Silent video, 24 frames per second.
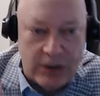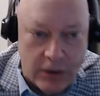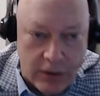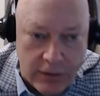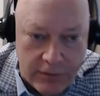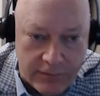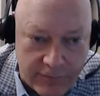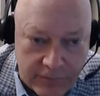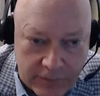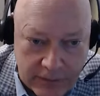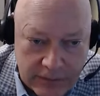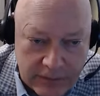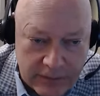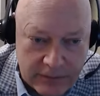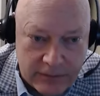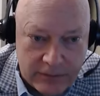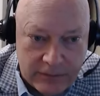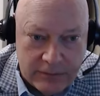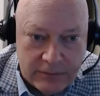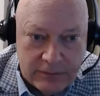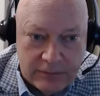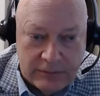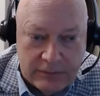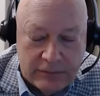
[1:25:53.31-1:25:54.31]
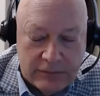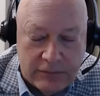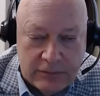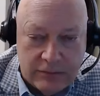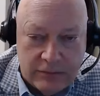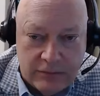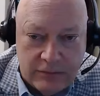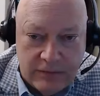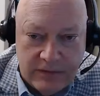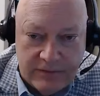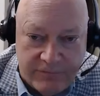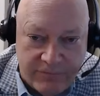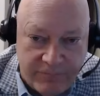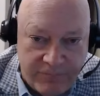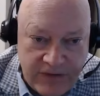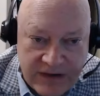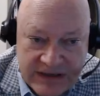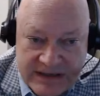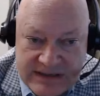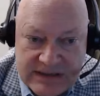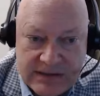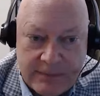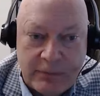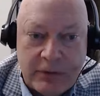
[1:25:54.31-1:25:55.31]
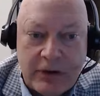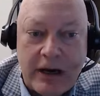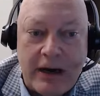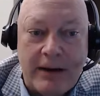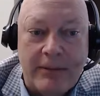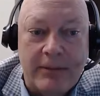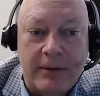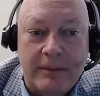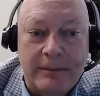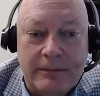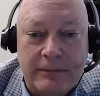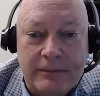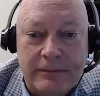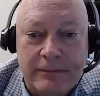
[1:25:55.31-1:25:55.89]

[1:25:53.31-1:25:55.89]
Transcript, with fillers: over. We fixed the problem.